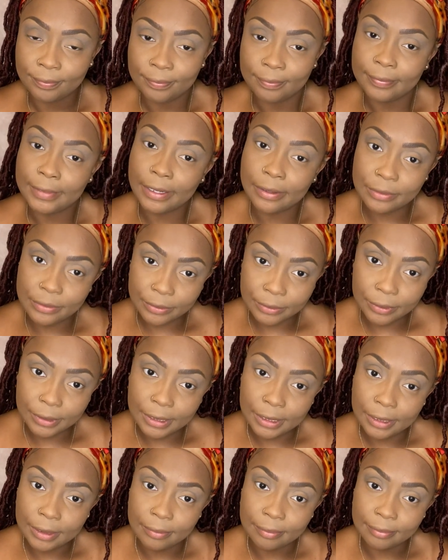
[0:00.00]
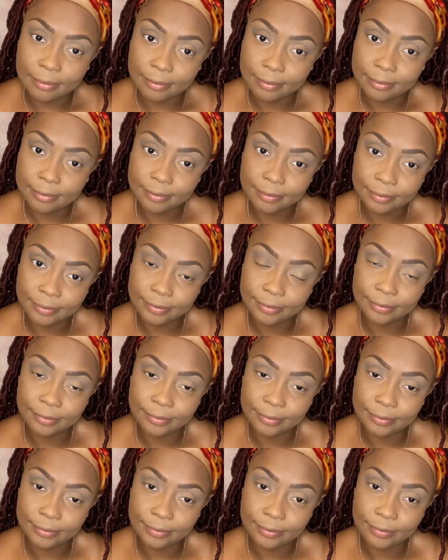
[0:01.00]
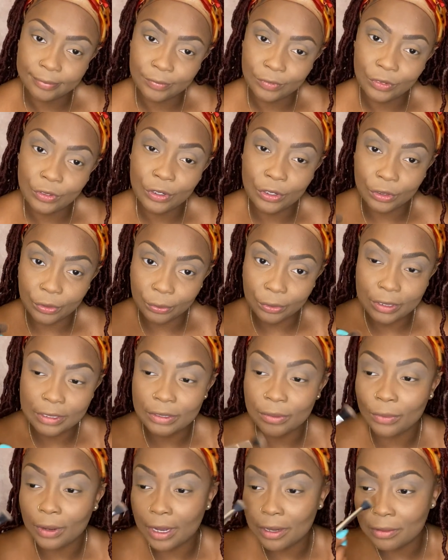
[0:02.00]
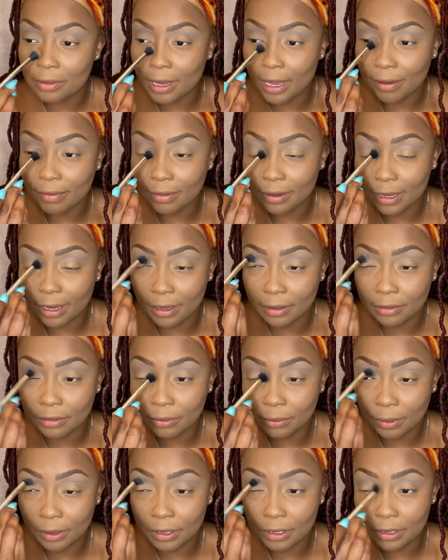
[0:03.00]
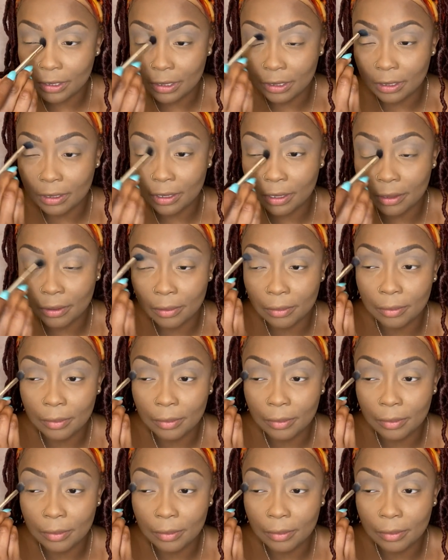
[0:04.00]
now Torie, you're the reason why you haven't gotten to where you need to go.